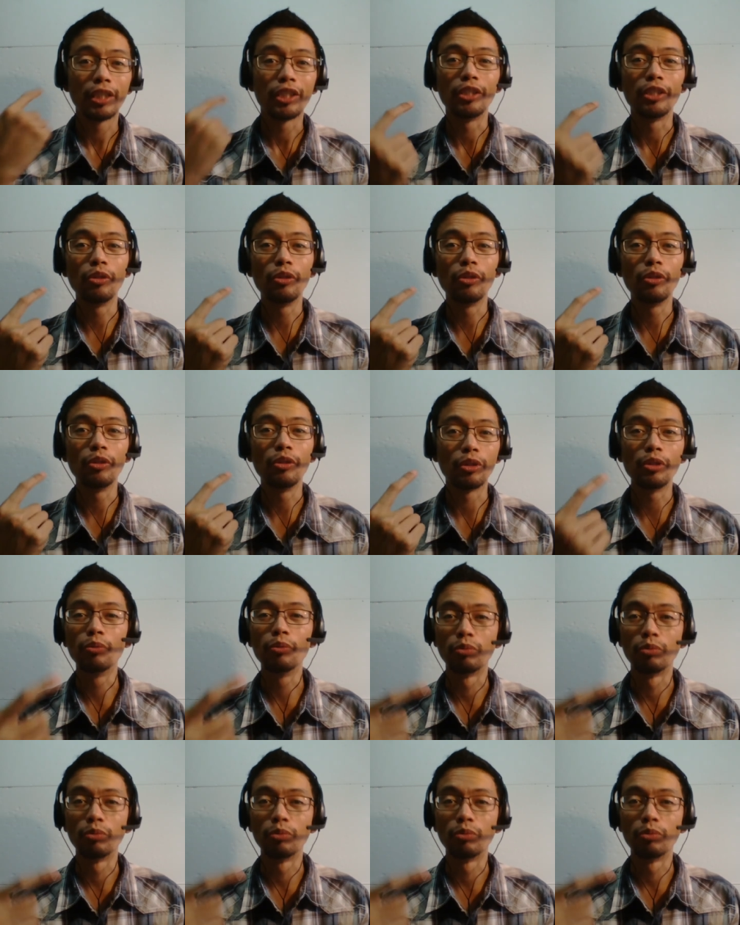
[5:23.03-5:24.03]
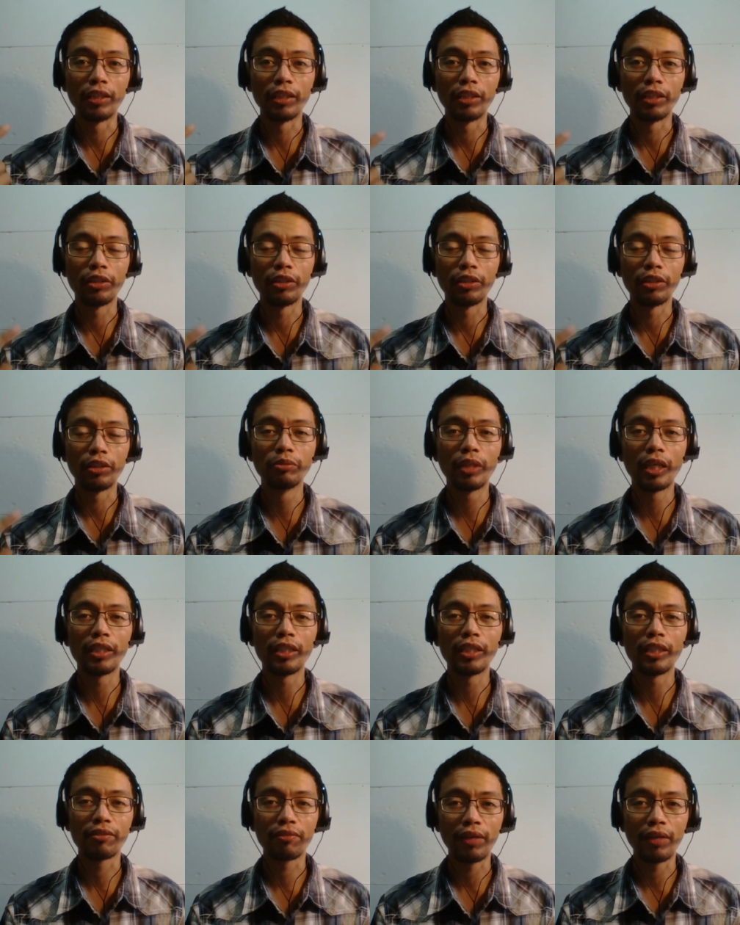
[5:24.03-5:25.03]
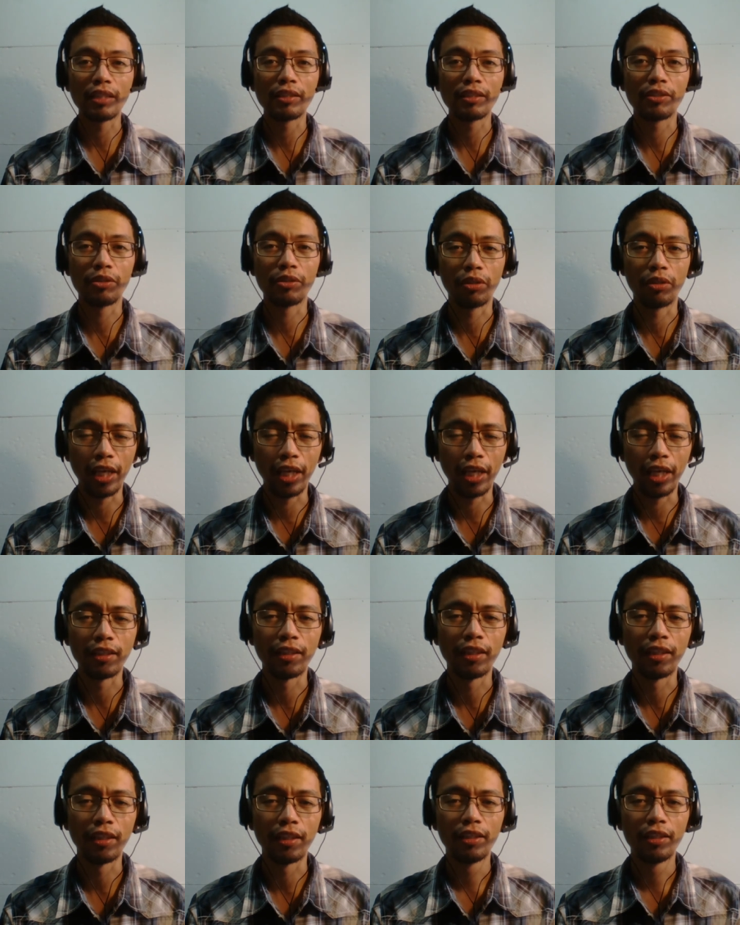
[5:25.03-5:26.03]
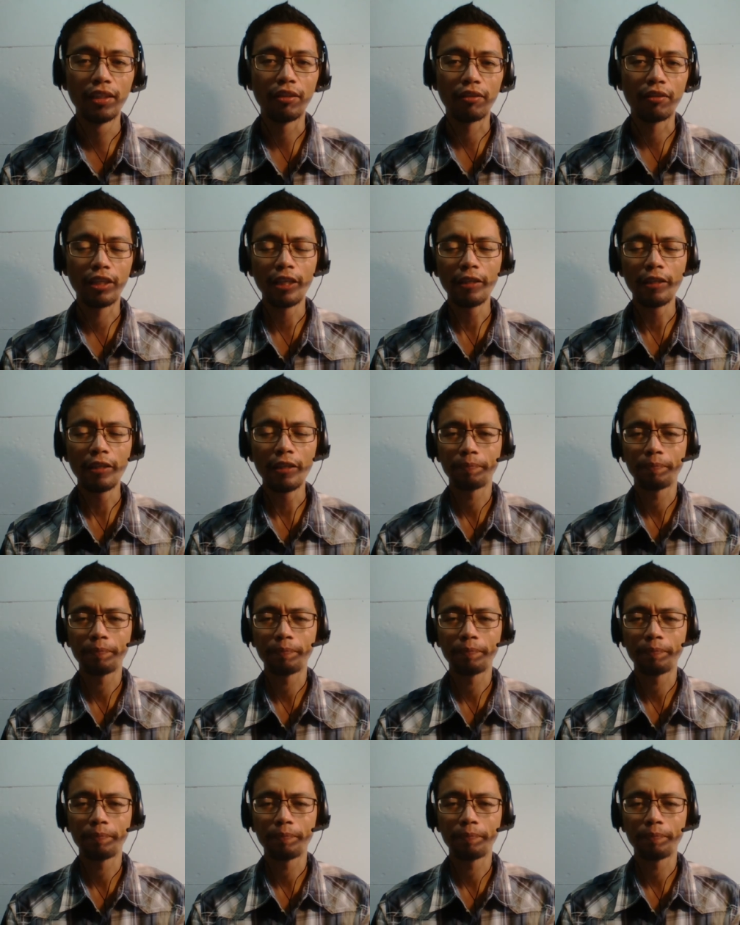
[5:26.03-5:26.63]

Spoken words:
You run as fast as you can. Okay.